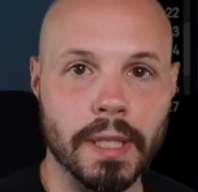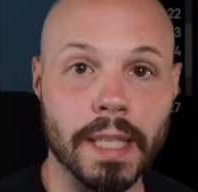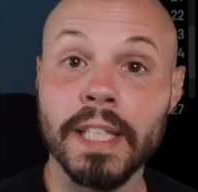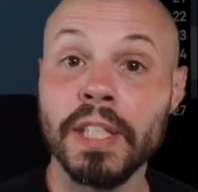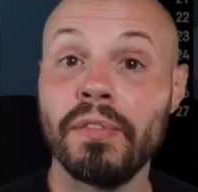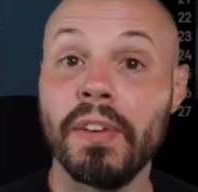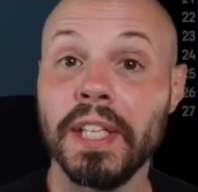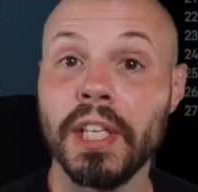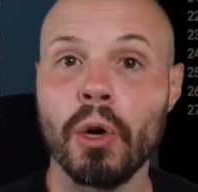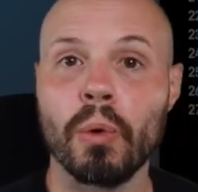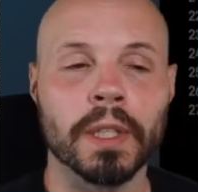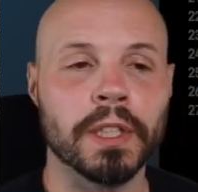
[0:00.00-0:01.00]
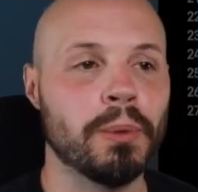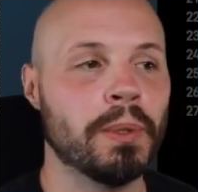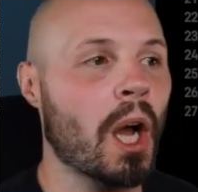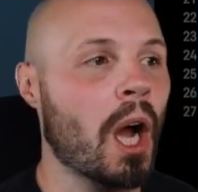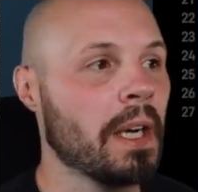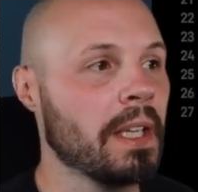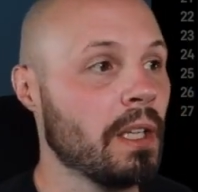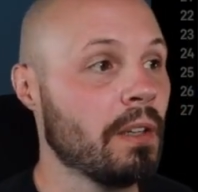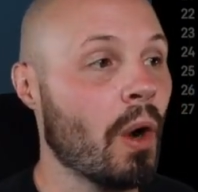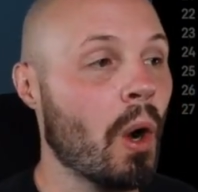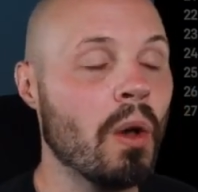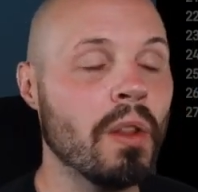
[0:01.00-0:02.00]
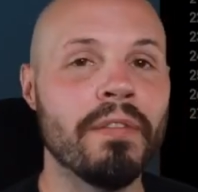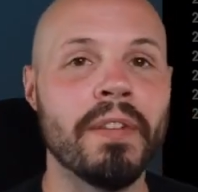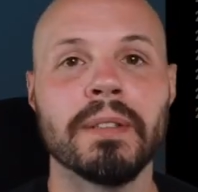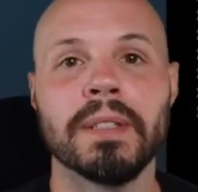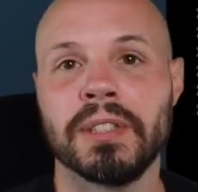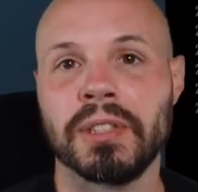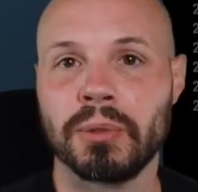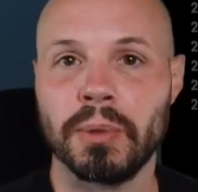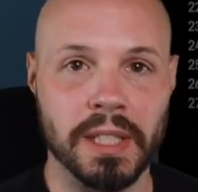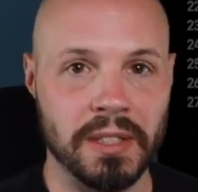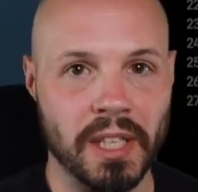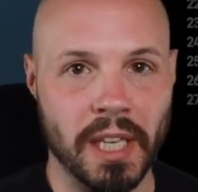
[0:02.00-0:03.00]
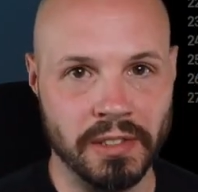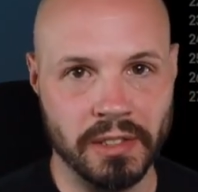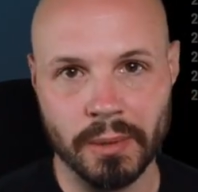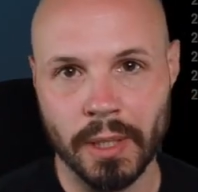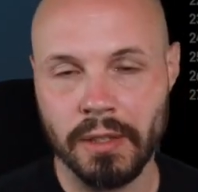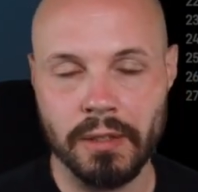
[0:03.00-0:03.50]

In this video, we're gonna do an audit of all the various screen sizes, right?